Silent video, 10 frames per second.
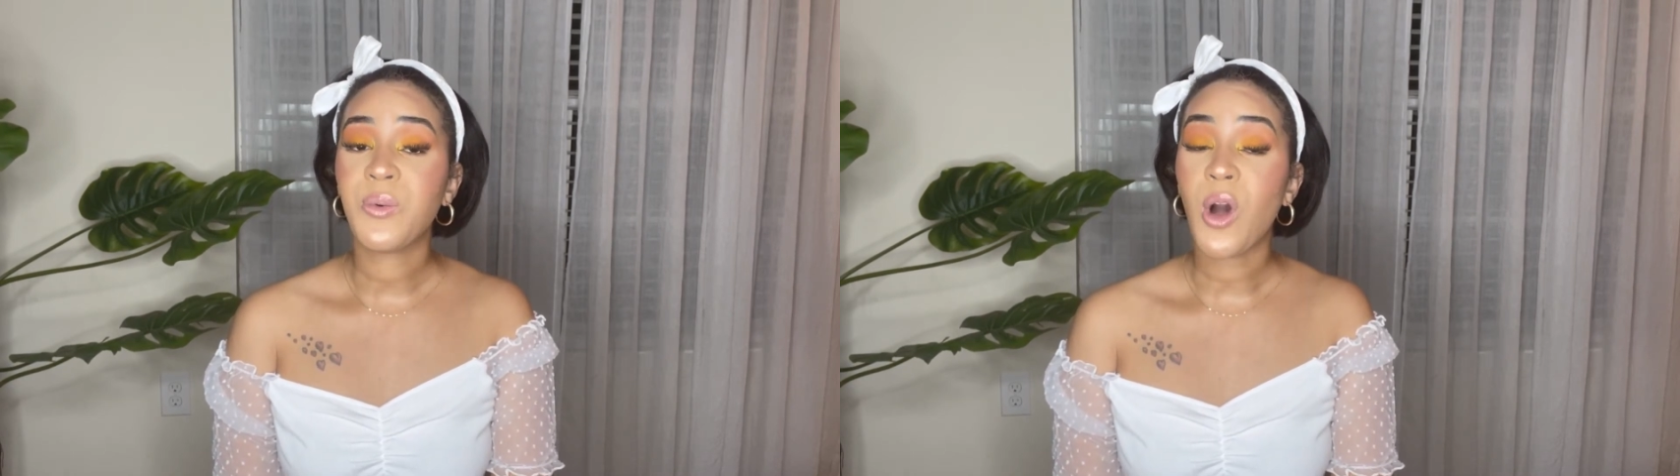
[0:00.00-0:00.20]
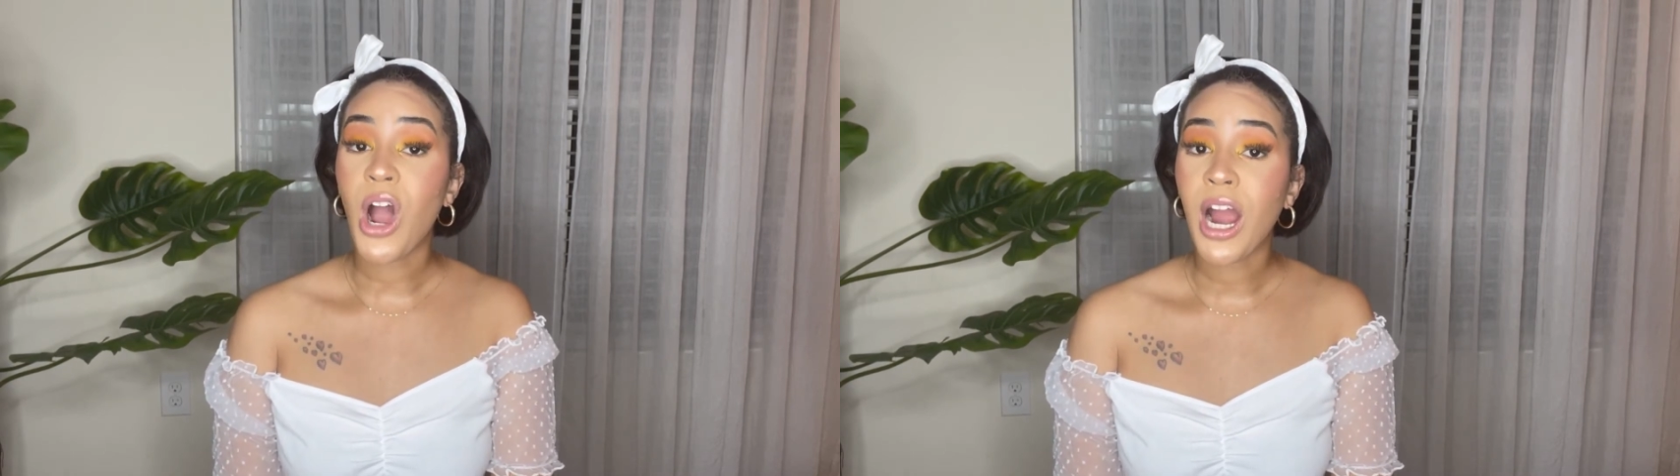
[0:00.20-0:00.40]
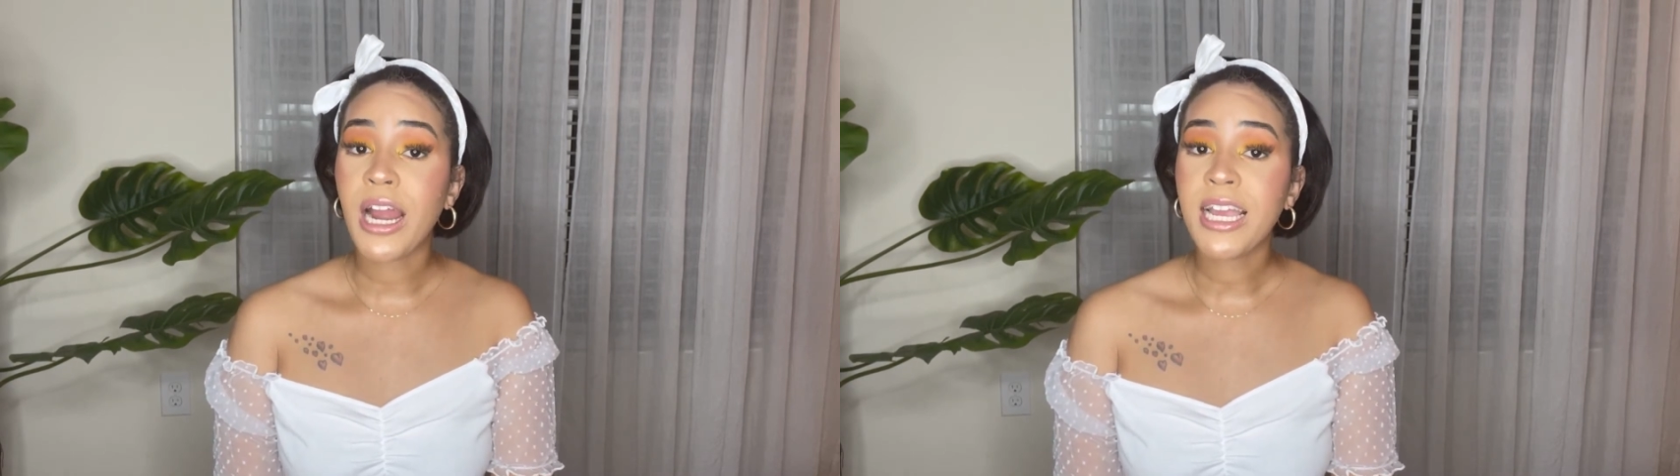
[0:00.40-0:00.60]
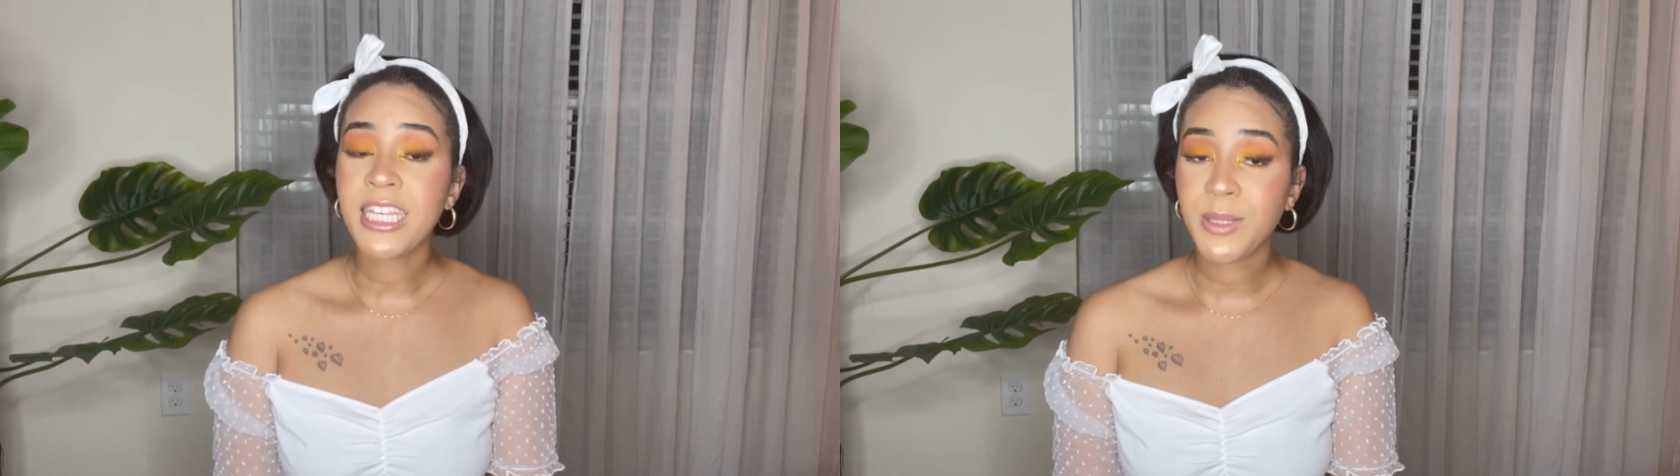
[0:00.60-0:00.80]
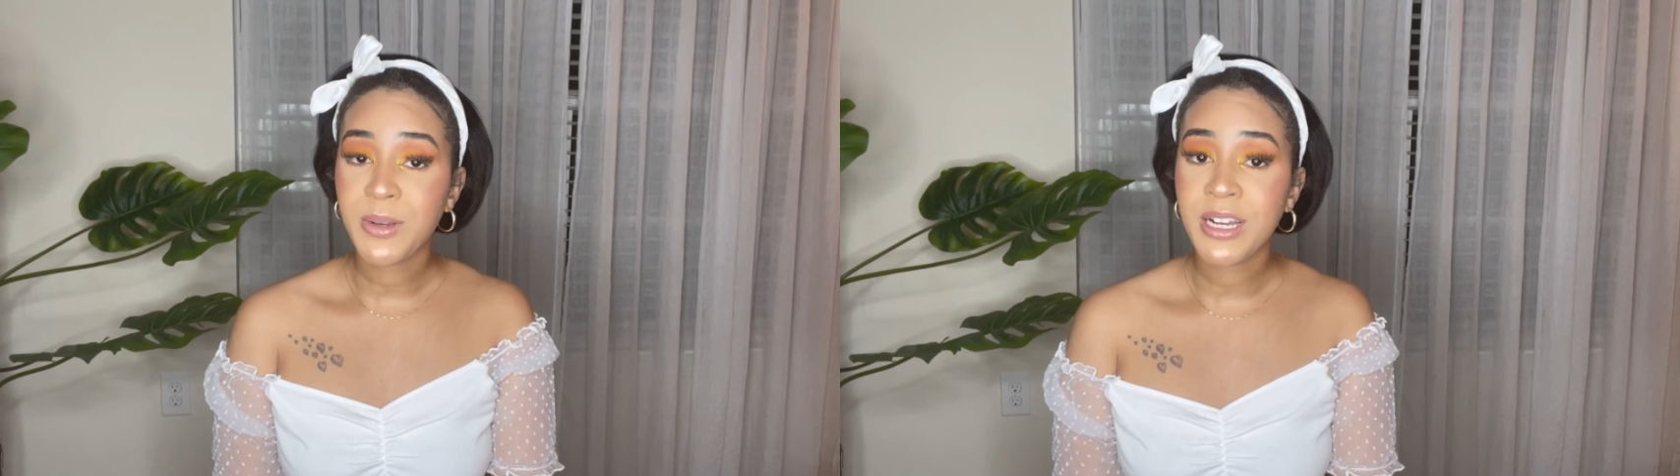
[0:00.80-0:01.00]
are
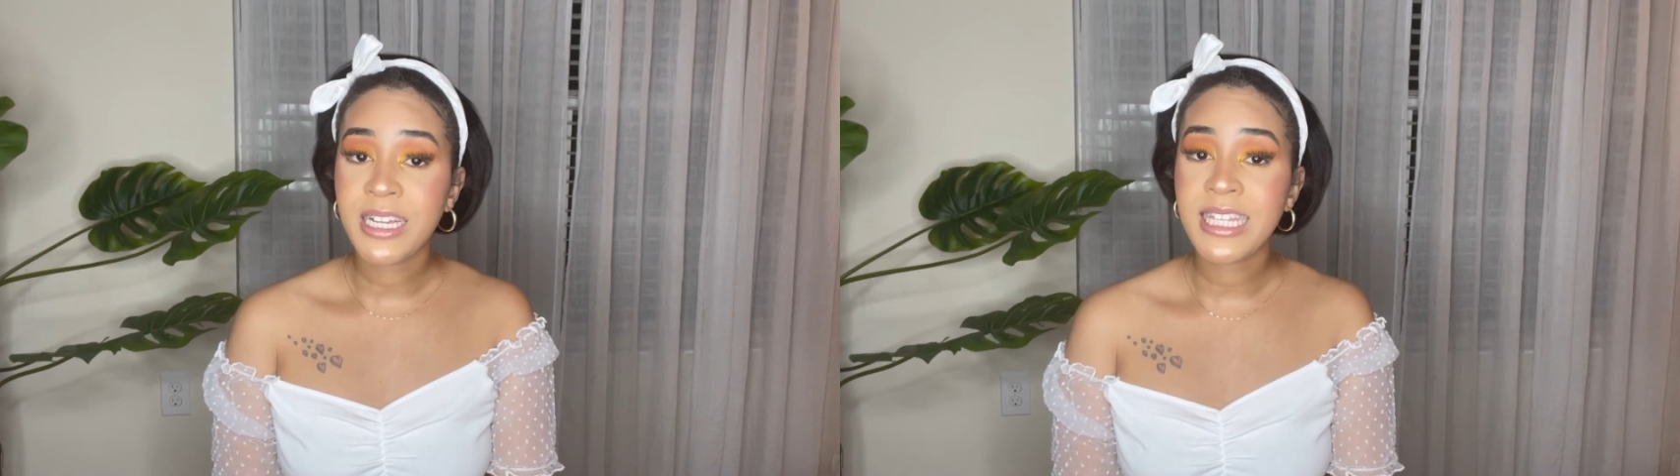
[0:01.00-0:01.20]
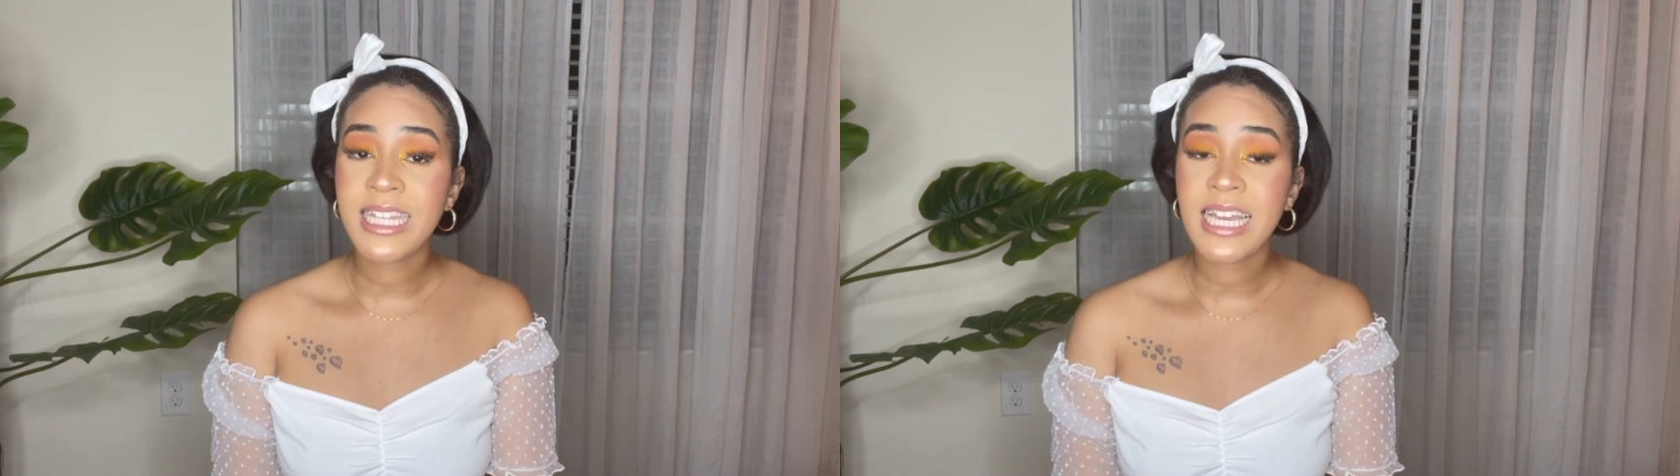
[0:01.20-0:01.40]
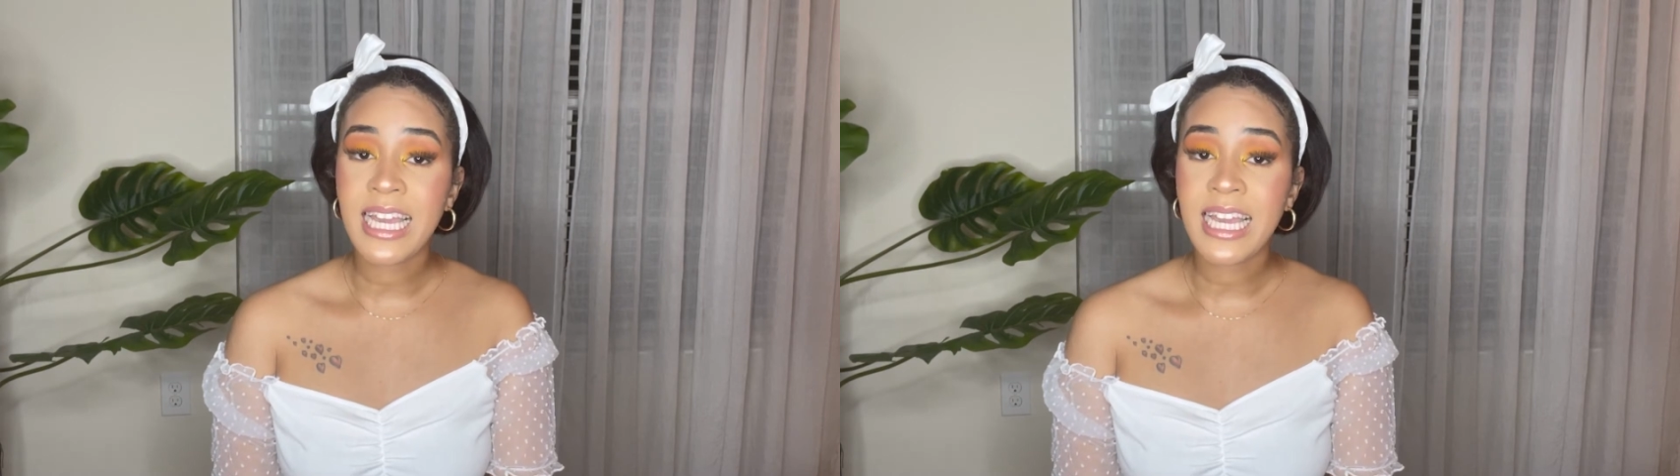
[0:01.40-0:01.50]
experiencing